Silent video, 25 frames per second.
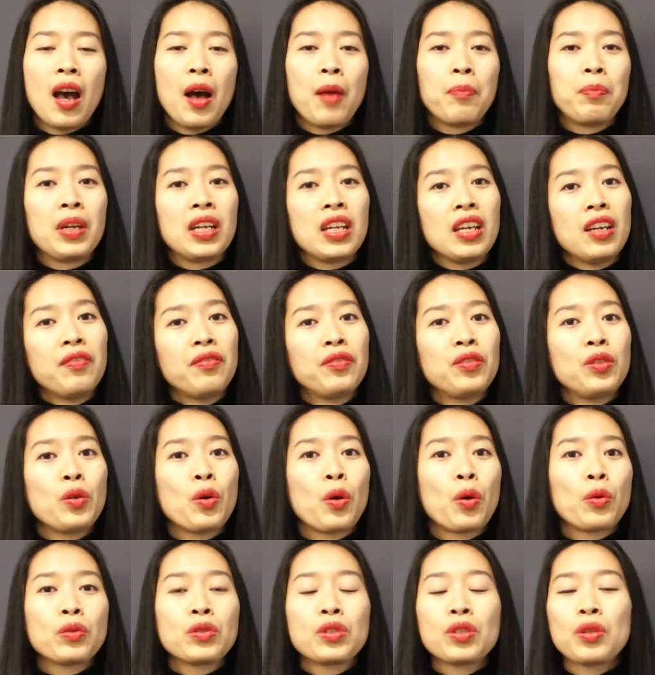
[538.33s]
But if you
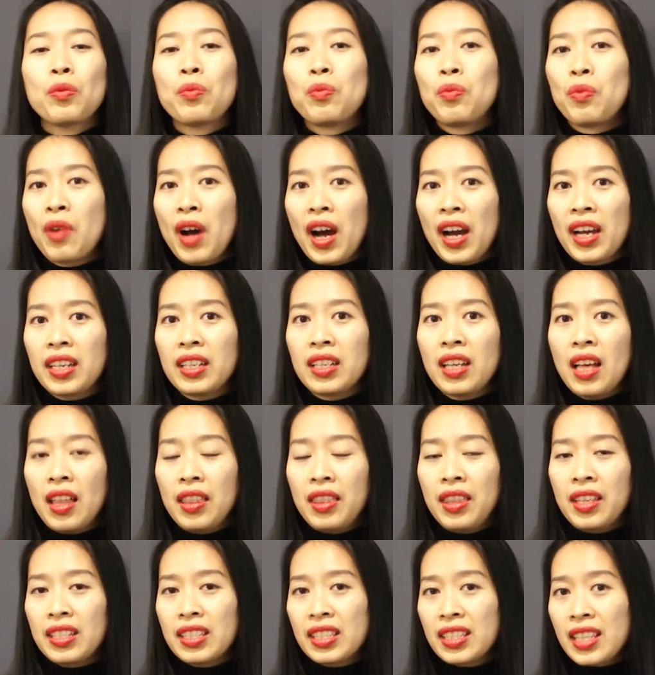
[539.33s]
also write
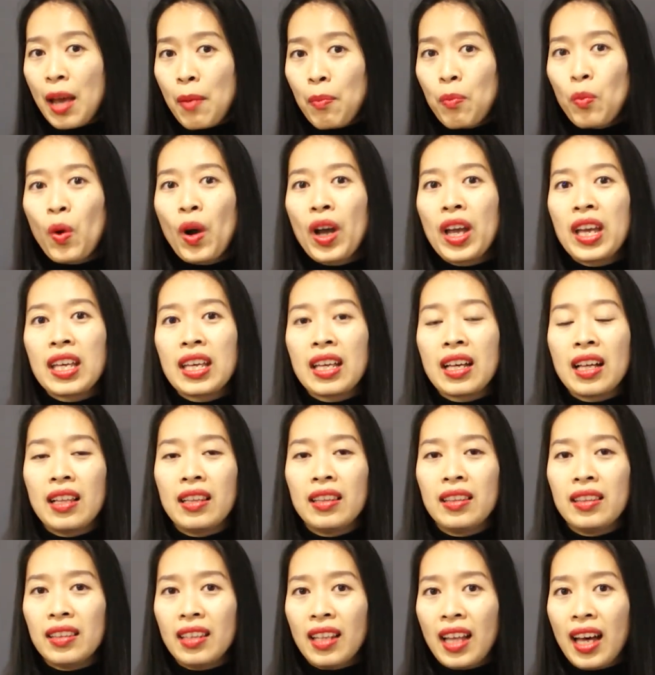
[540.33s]
the same way
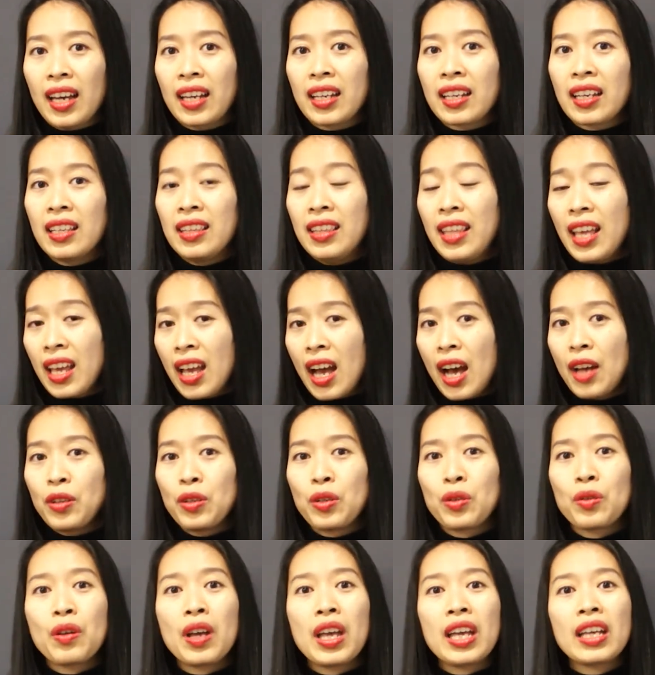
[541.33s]
like they are
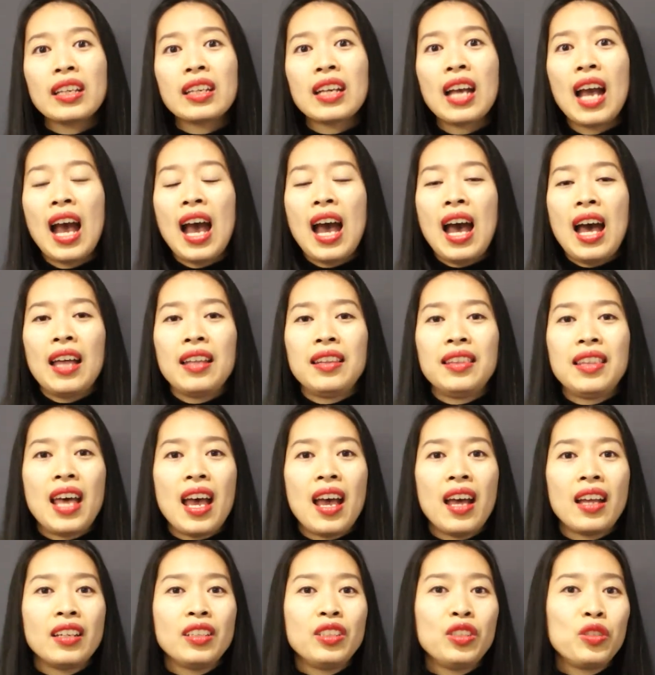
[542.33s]
doing,
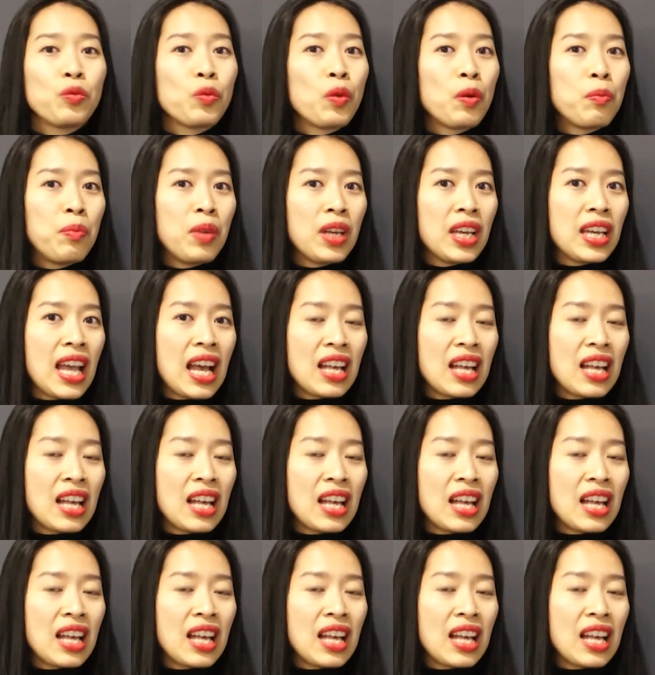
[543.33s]
then you will be